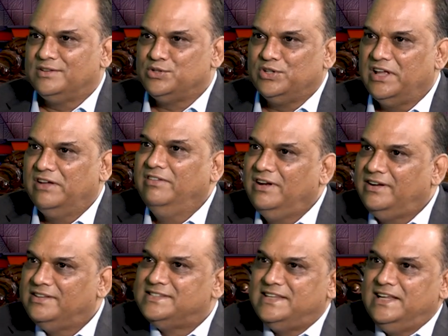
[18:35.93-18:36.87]
So they will
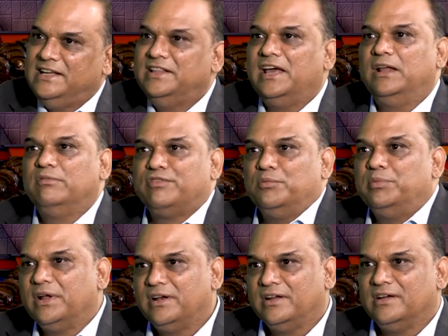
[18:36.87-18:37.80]
seek the help from
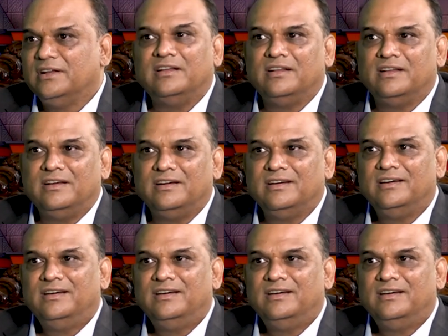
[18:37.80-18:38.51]
technical.